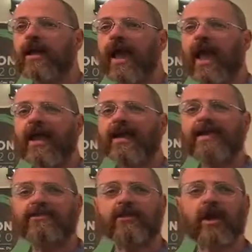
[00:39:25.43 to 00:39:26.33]
and
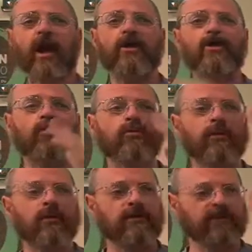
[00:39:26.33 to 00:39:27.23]
he's a God who
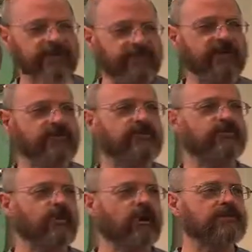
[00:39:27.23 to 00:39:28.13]
fulfills his
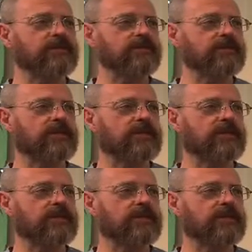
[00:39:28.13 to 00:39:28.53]
promises.